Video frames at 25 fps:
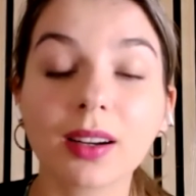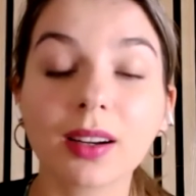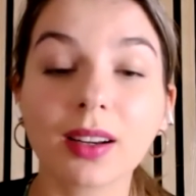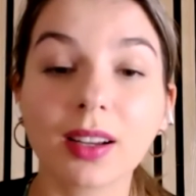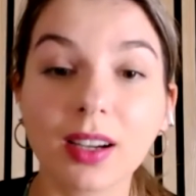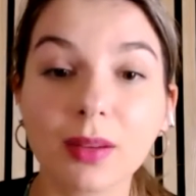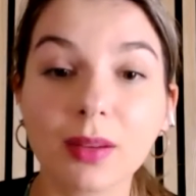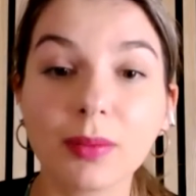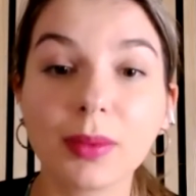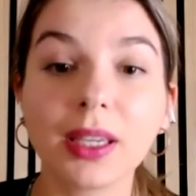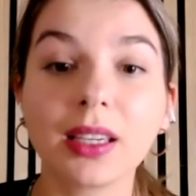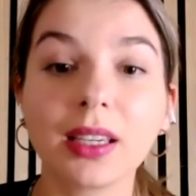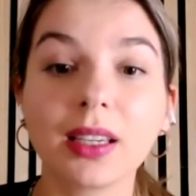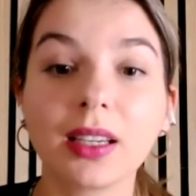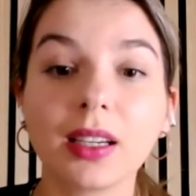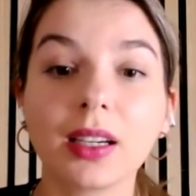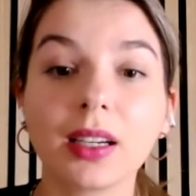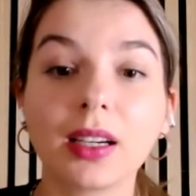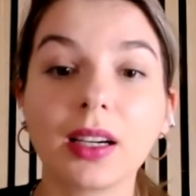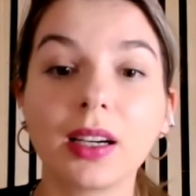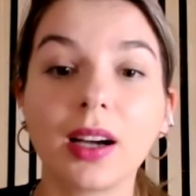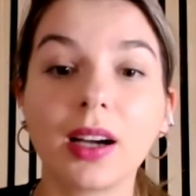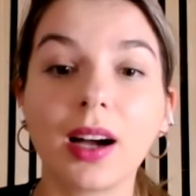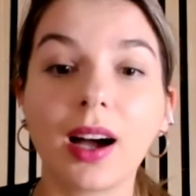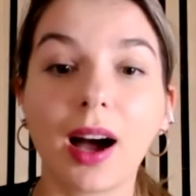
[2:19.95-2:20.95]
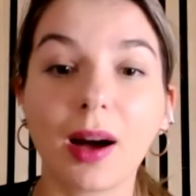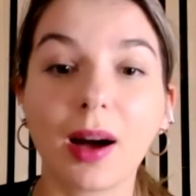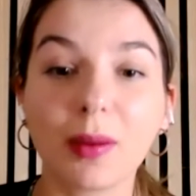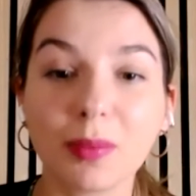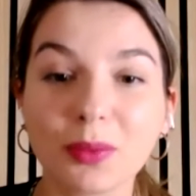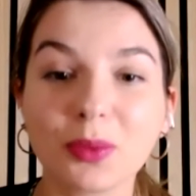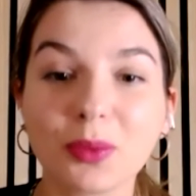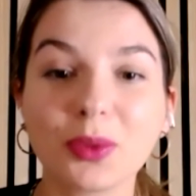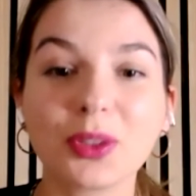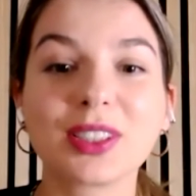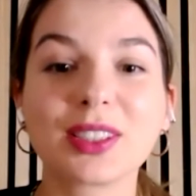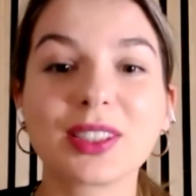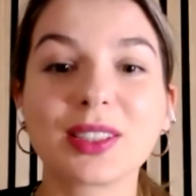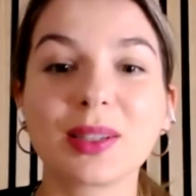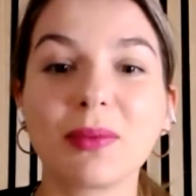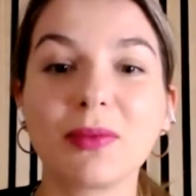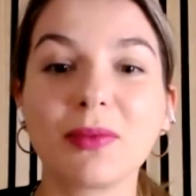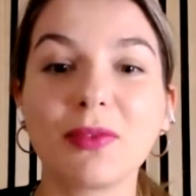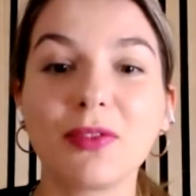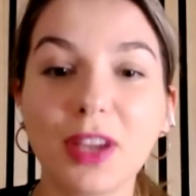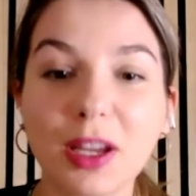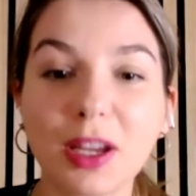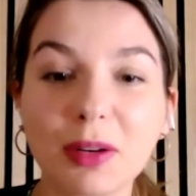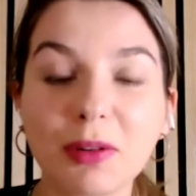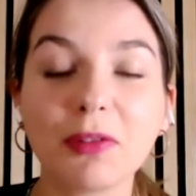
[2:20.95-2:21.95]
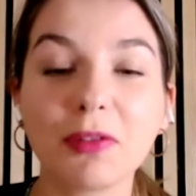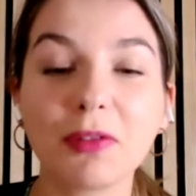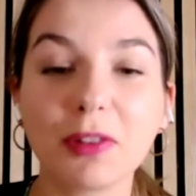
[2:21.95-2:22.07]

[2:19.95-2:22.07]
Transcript: coming up with some very,